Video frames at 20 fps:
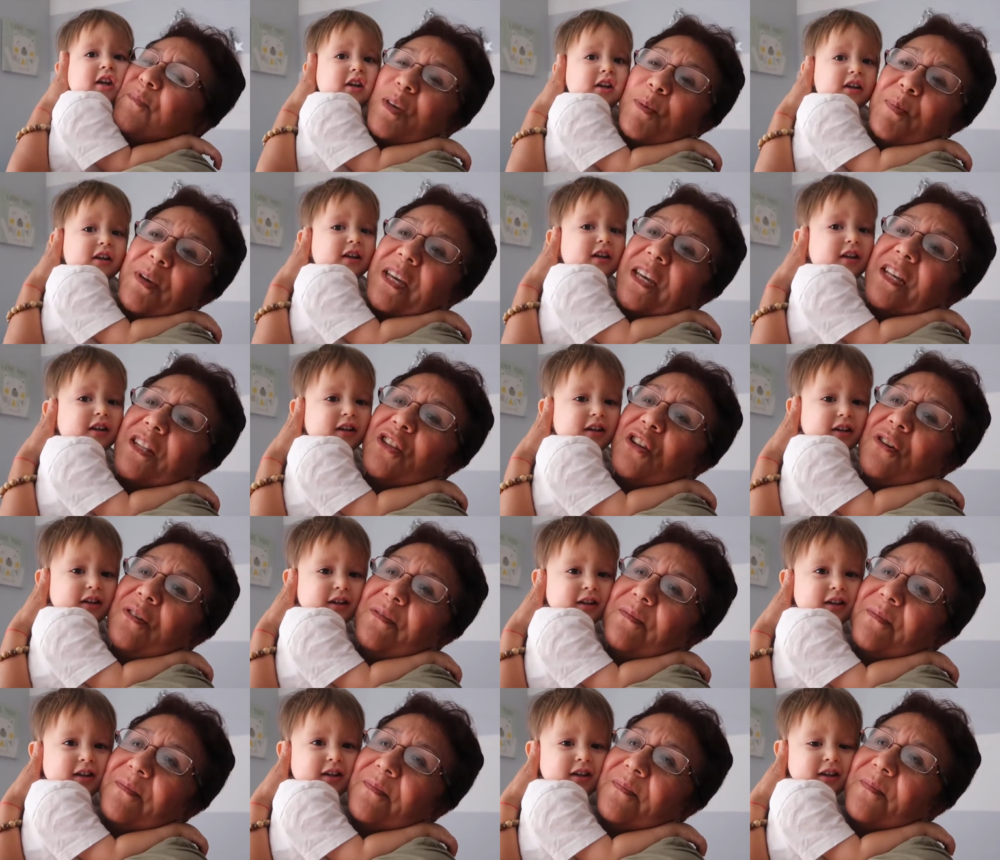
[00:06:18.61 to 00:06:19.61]
Speaker 1: mi piquito.
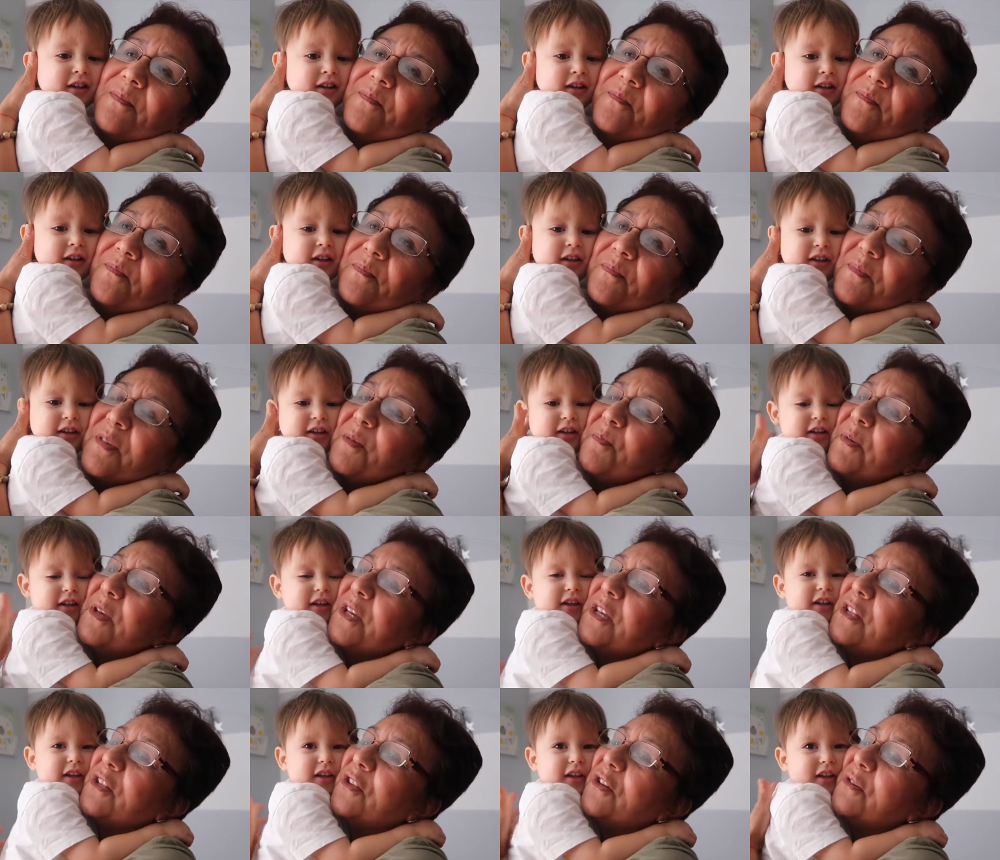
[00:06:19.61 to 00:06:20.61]
Mi
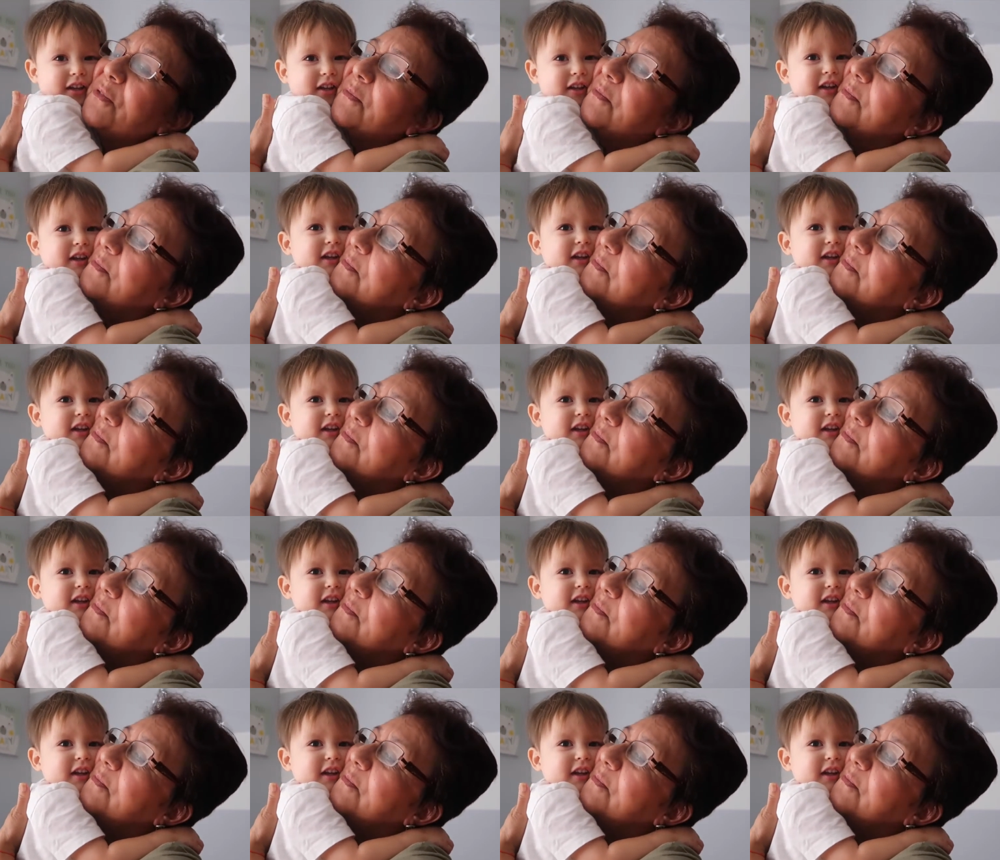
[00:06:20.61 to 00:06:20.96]
piquito.